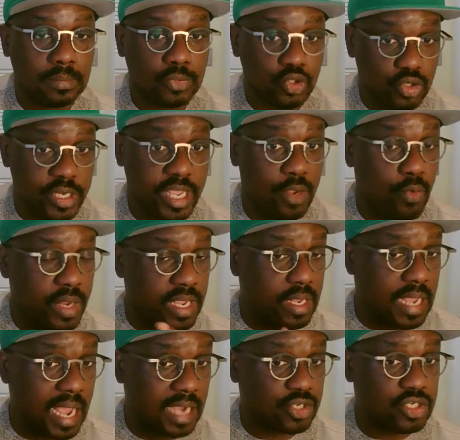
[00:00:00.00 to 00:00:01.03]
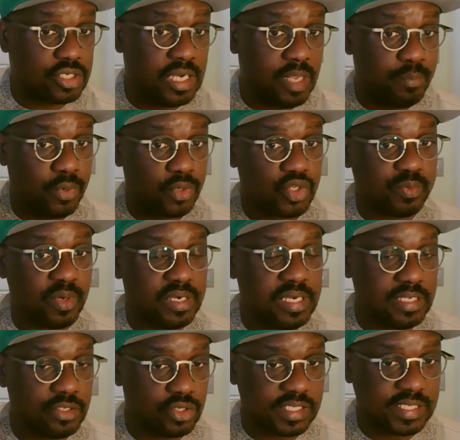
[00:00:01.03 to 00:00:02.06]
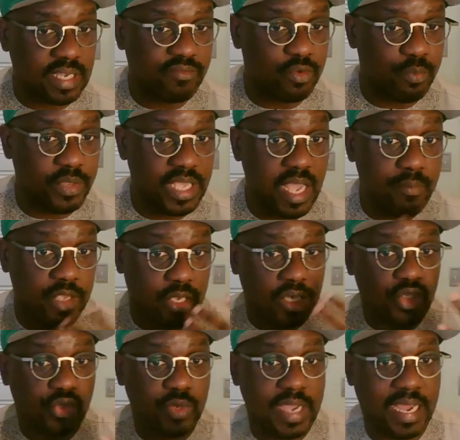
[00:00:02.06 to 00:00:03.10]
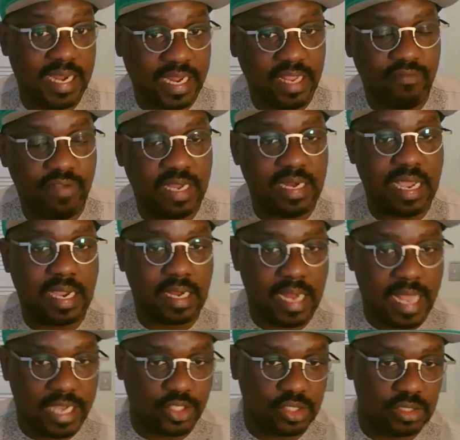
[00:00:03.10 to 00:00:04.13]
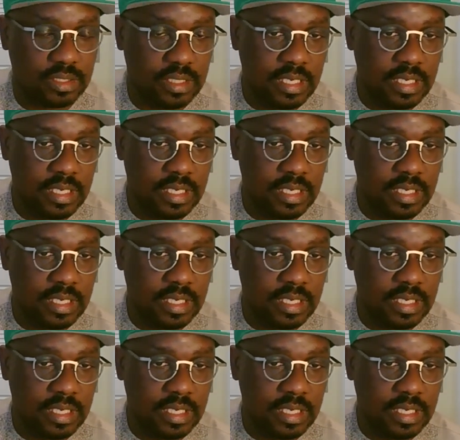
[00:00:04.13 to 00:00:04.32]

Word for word: Today we actually postponed it to 7 p.m. because we had an event that clashed.